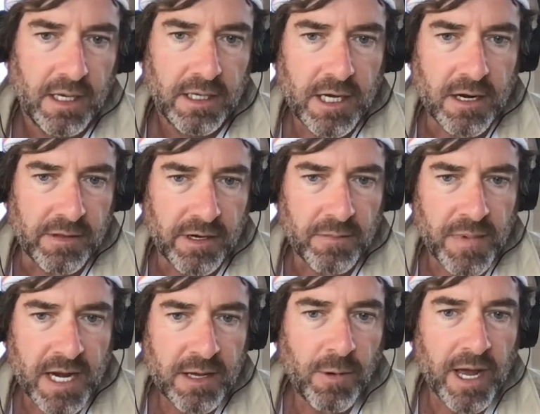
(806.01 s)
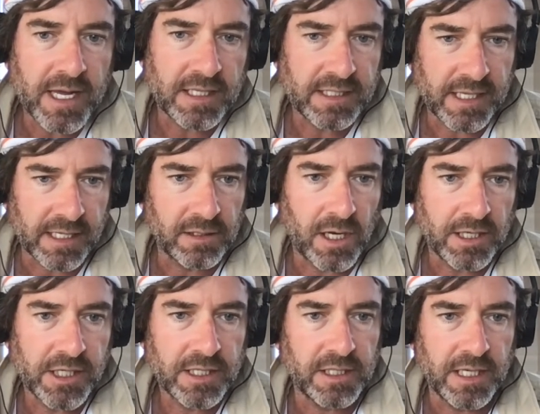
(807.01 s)
you know, there are many ways
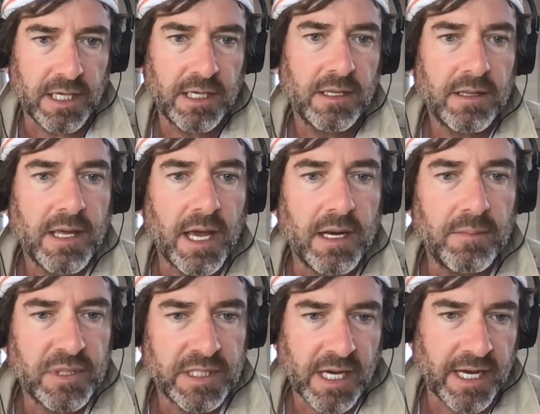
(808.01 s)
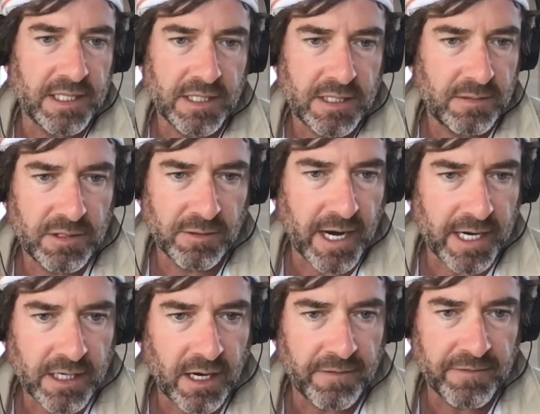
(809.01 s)
psychologically that besides
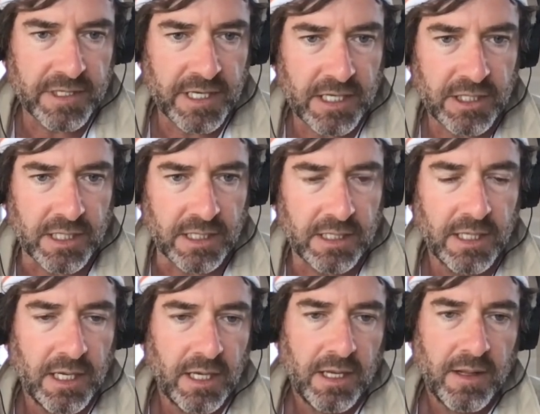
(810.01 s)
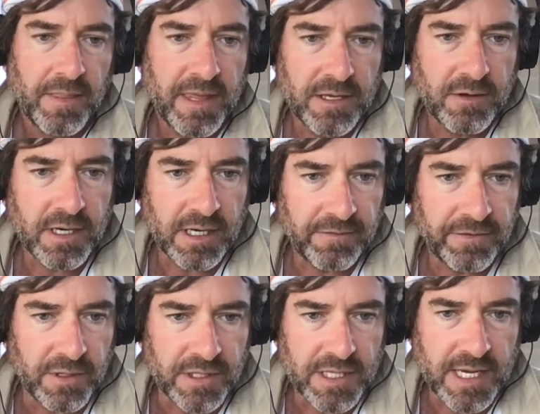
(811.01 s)
direct confrontation that you can
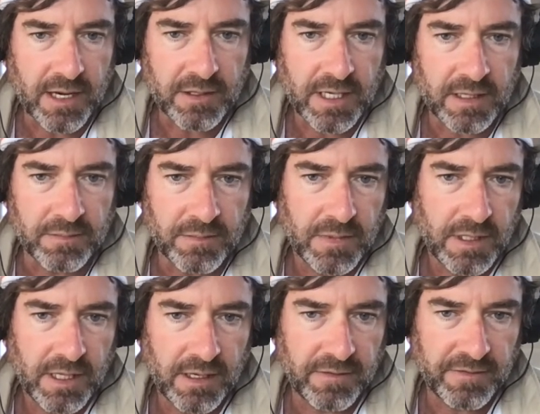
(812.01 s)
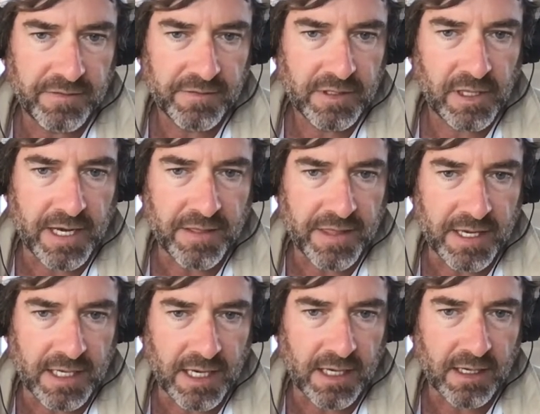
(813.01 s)
influence the outcome of client
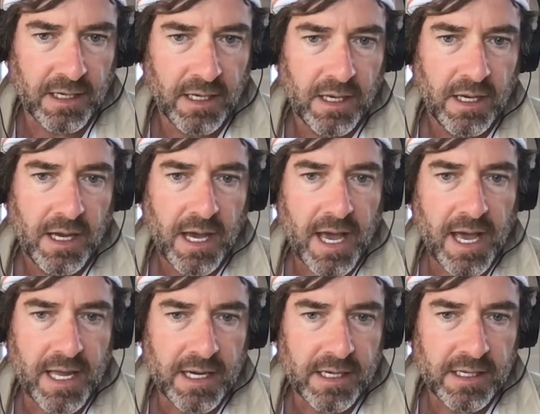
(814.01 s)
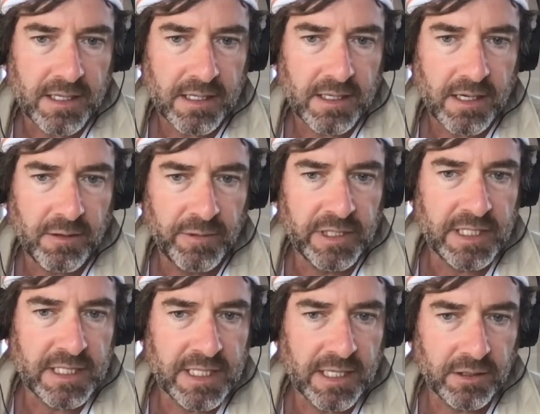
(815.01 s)
thinking. And a really
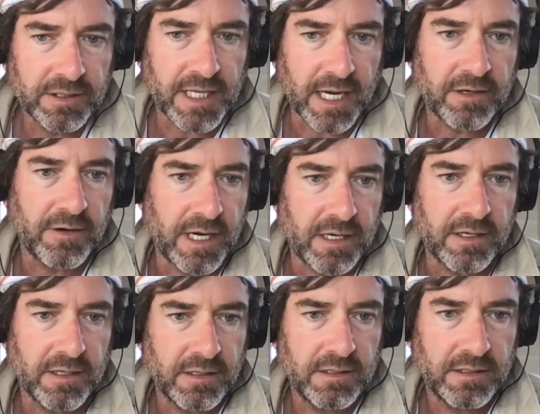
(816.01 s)
skilled decorator